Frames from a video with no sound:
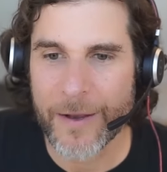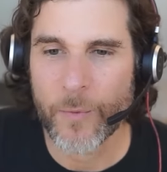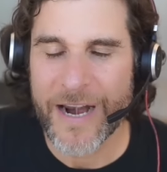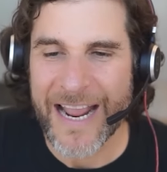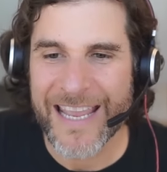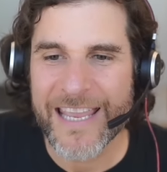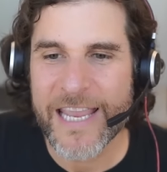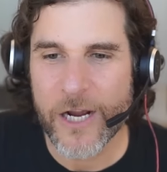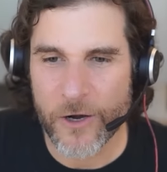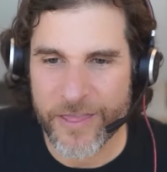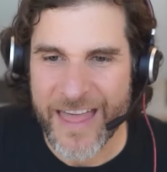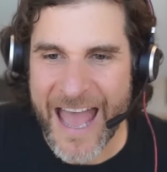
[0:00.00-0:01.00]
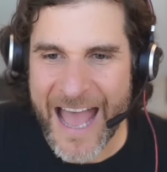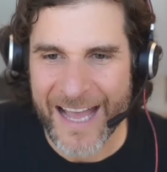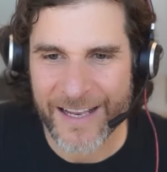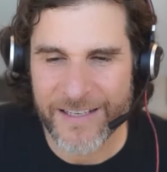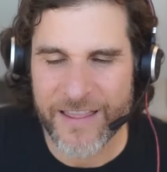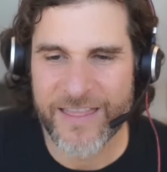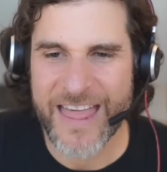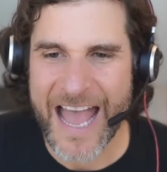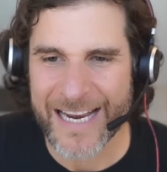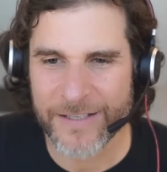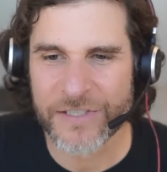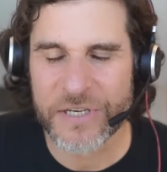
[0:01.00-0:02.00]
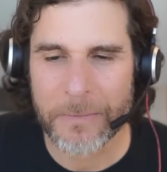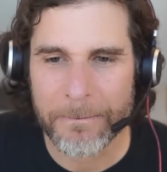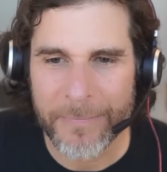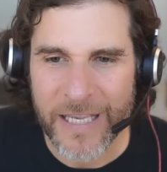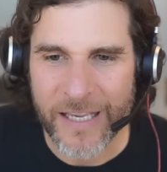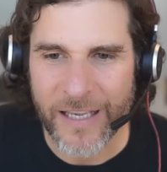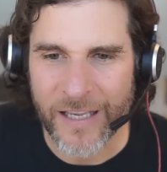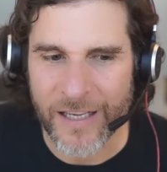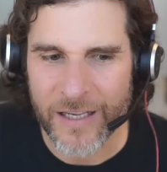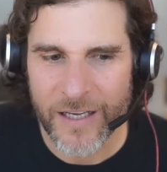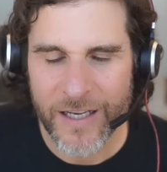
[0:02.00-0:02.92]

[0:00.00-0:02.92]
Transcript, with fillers: when I hear that, that to me